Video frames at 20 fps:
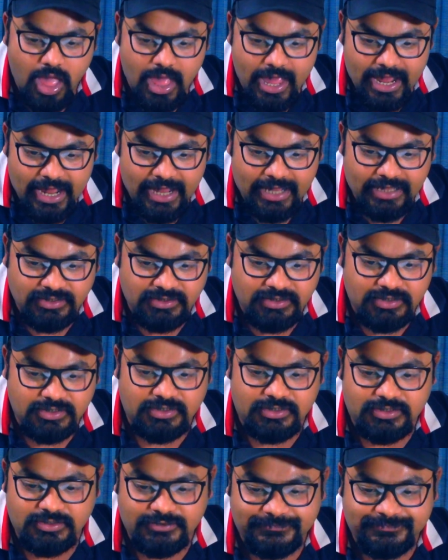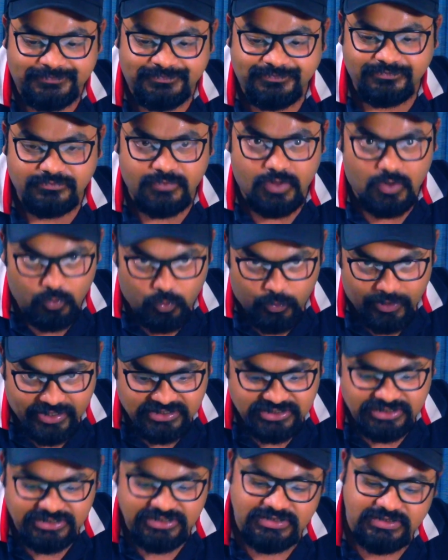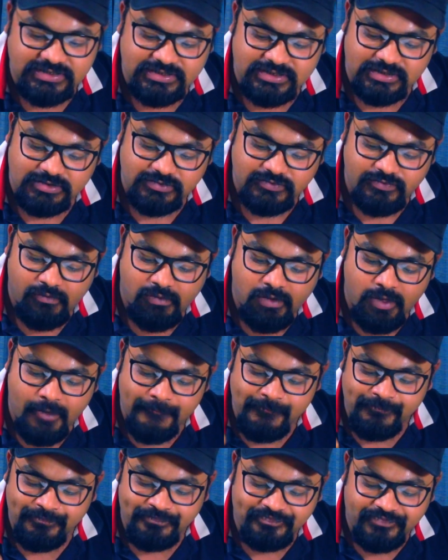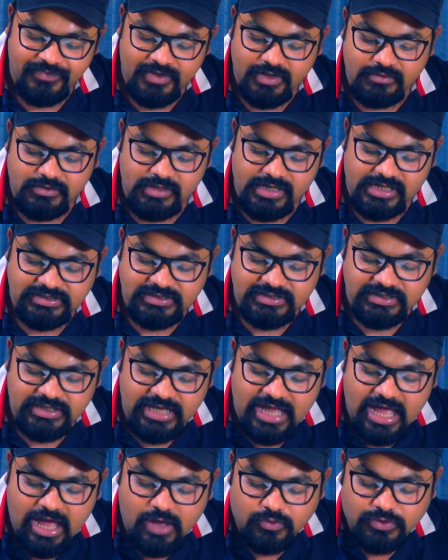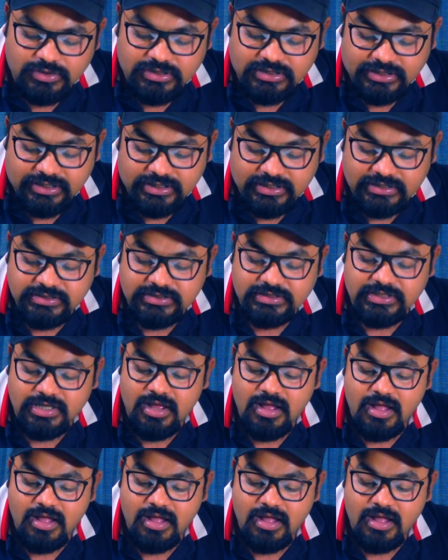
and the veggies. Let's see how it is.